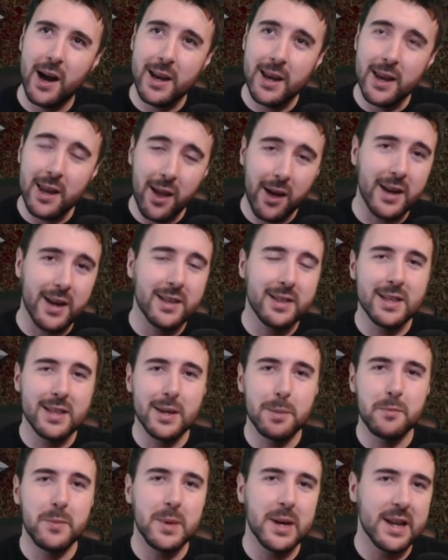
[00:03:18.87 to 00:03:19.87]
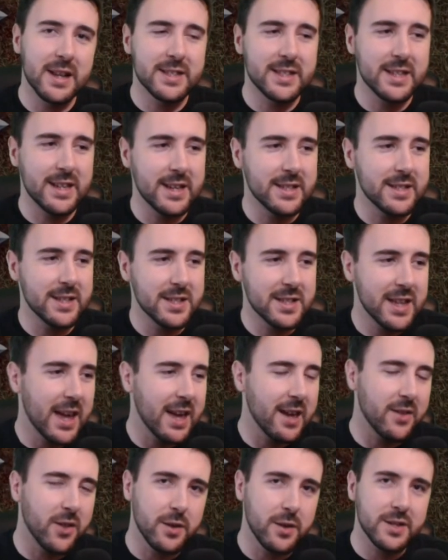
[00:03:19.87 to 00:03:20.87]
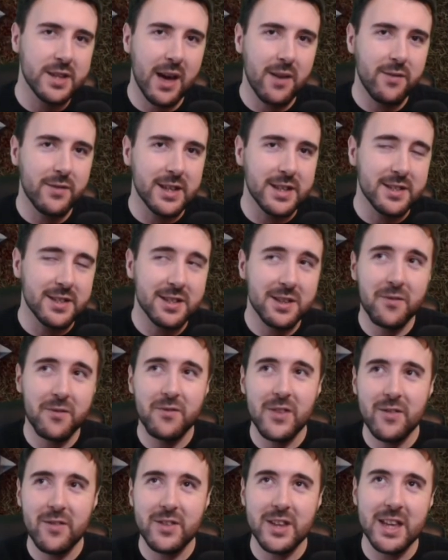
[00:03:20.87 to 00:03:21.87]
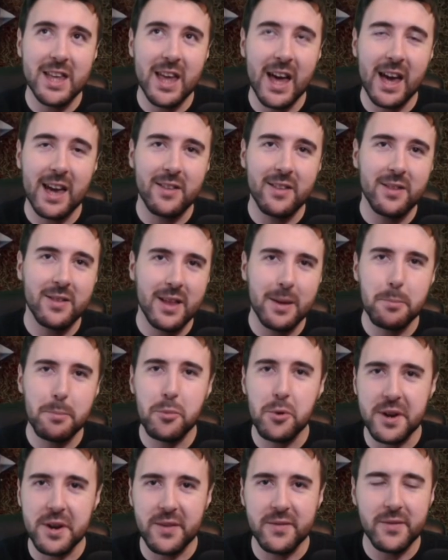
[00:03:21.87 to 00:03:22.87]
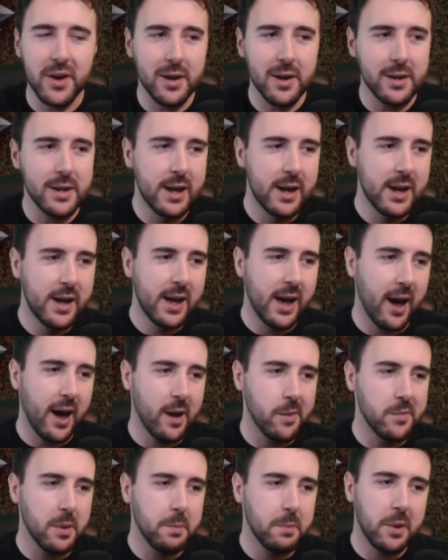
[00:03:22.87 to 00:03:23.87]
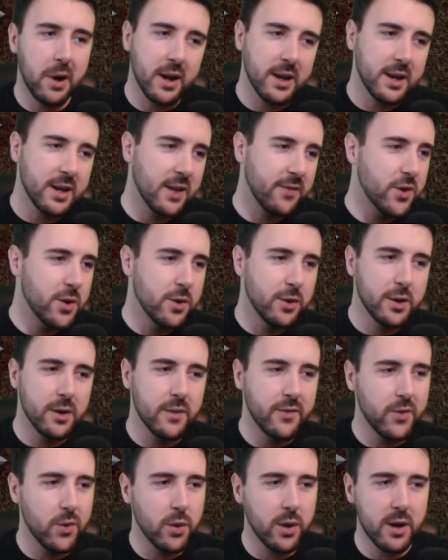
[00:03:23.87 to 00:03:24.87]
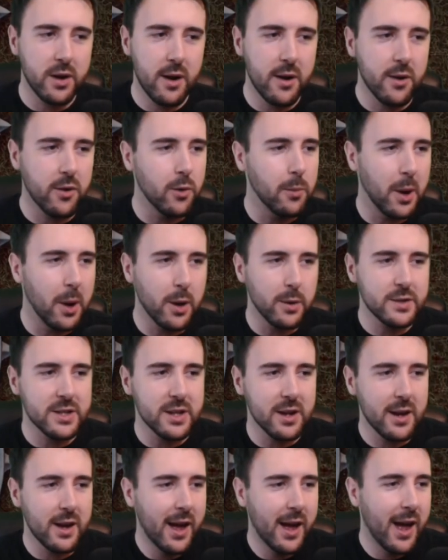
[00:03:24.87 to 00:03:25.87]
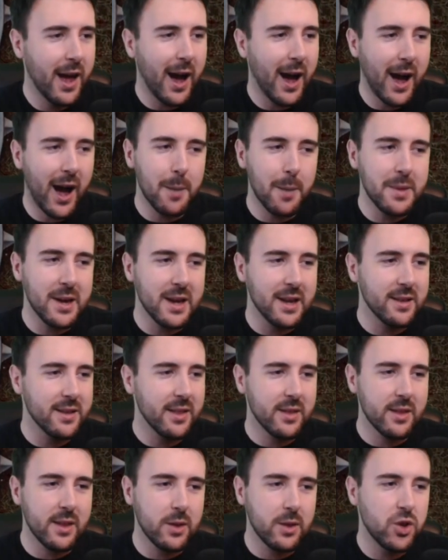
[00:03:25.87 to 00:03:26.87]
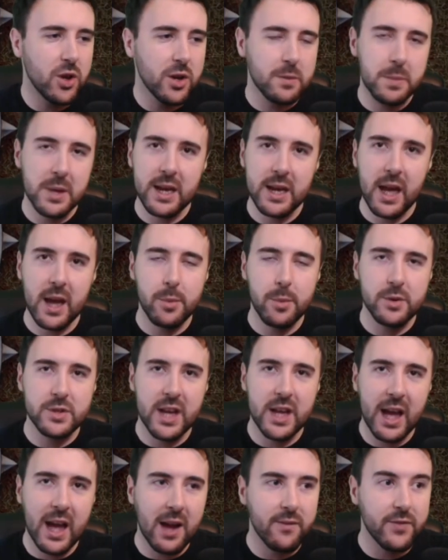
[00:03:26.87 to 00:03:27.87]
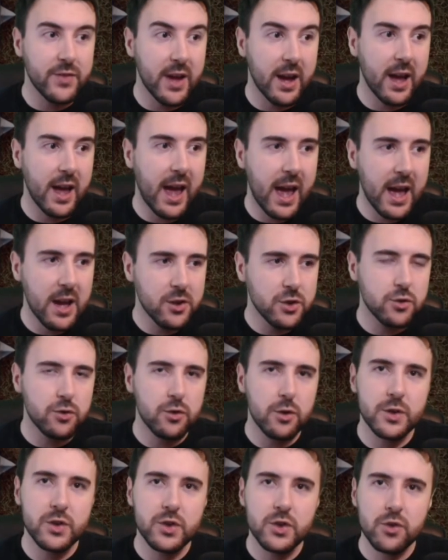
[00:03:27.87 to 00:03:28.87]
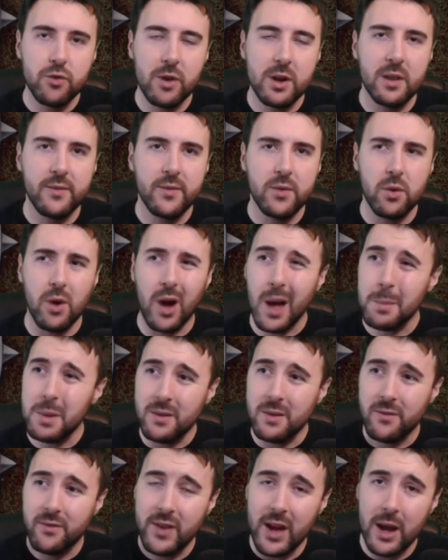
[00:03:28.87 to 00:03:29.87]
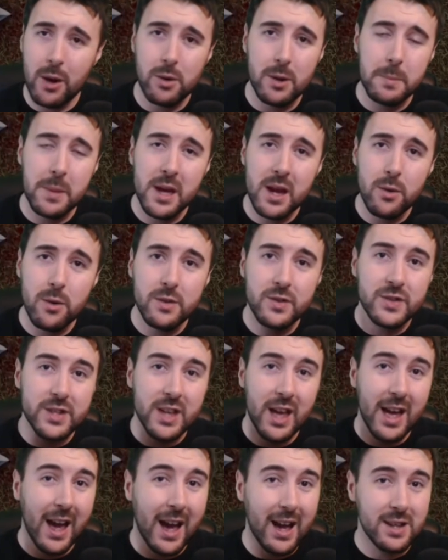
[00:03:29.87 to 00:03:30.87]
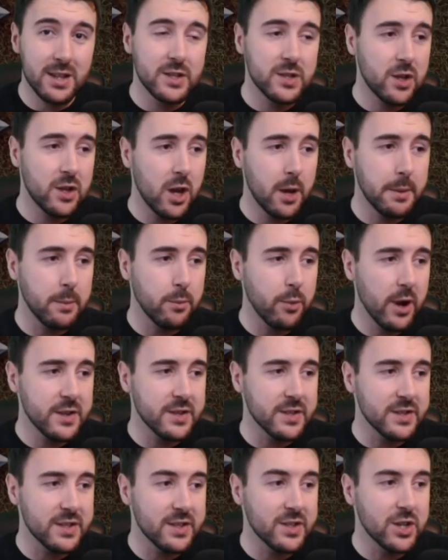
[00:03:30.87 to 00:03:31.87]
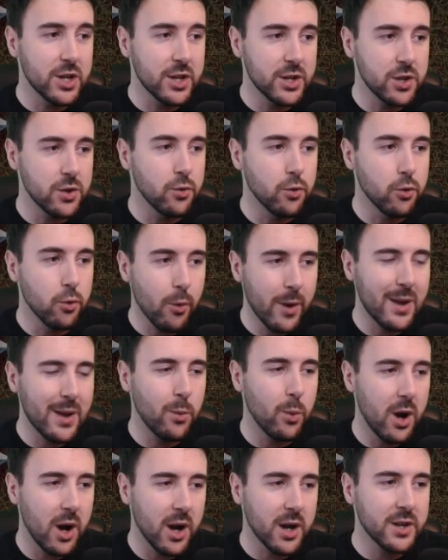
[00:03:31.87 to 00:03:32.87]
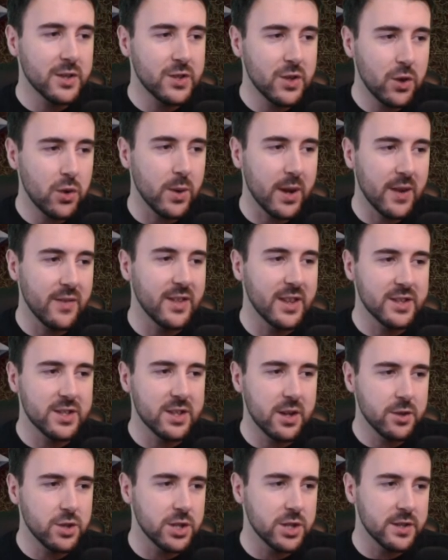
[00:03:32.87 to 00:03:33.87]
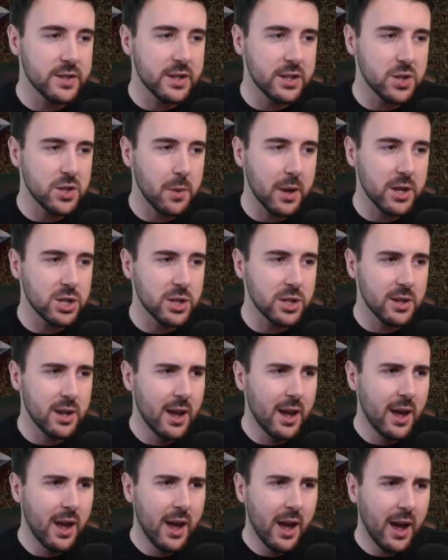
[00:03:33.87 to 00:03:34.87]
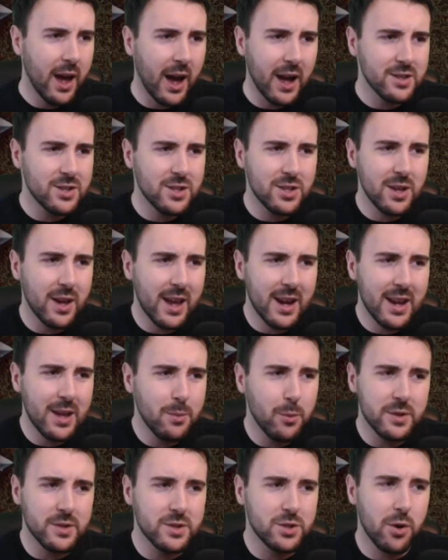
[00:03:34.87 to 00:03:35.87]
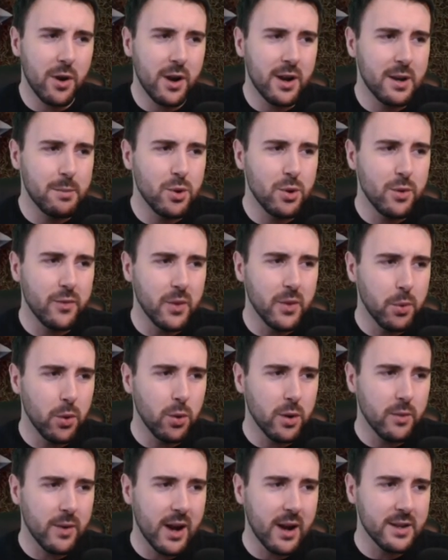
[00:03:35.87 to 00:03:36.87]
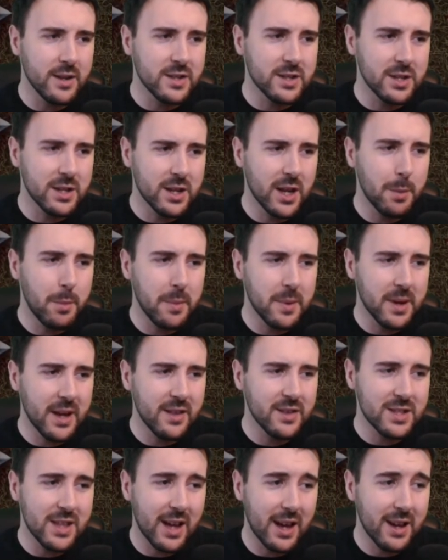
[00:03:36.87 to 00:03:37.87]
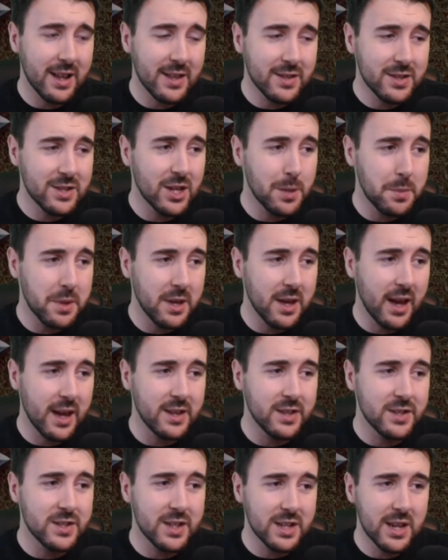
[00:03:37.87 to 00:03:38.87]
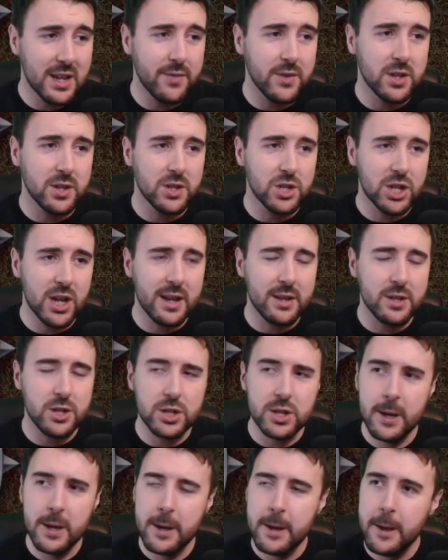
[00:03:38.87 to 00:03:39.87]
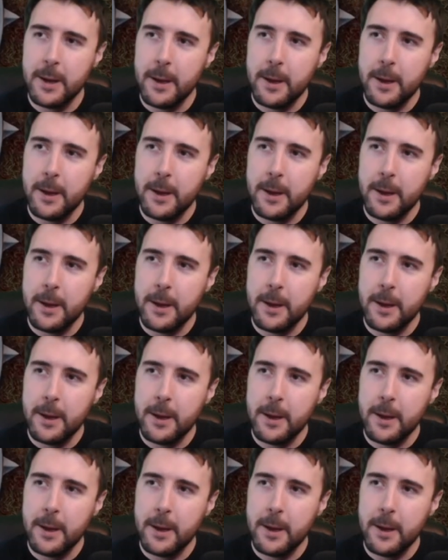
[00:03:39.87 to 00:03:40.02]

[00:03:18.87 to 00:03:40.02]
I like the ability to take those hefties, and at 50k they're pretty fun, but if you can afford a Nurgle Bloater, I mean, just being able to have that extra strength for, I mean, Foul Appearance and Disturbing Presence is going to do great work too in this dungeon situation. Anyone trying to move the ball around is going to come up against that, and that's going to be a significant challenge.